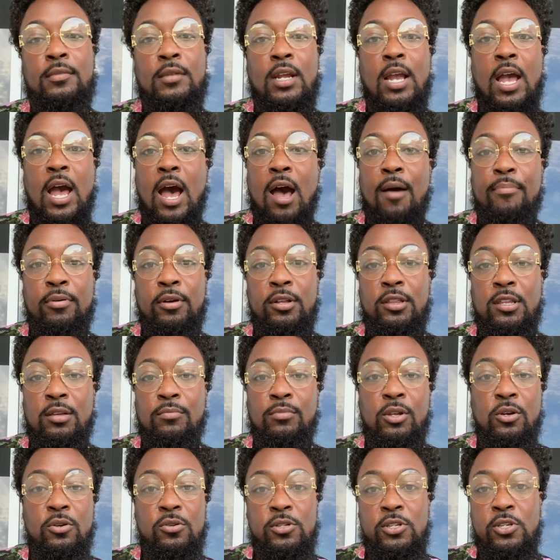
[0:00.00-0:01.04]
God put
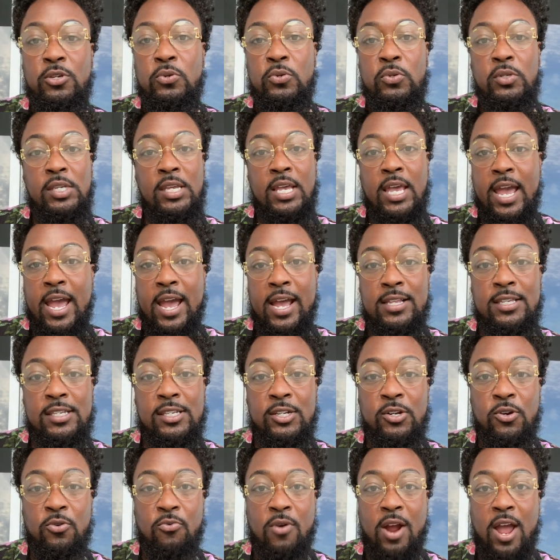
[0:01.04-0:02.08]
them little Tootsie Cats
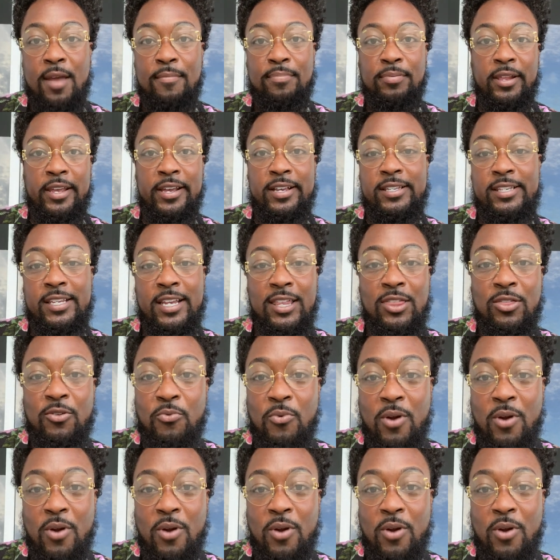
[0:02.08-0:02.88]
in the right place at the